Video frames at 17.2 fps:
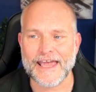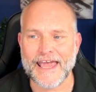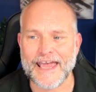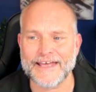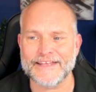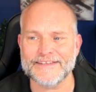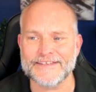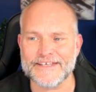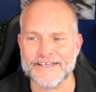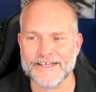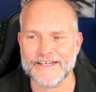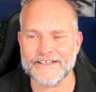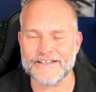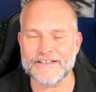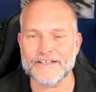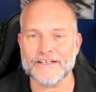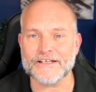and
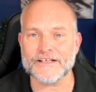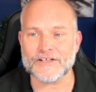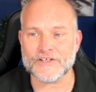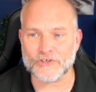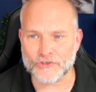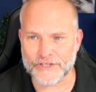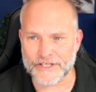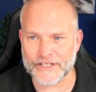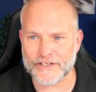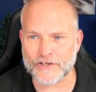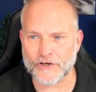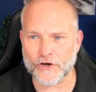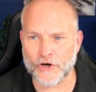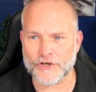then click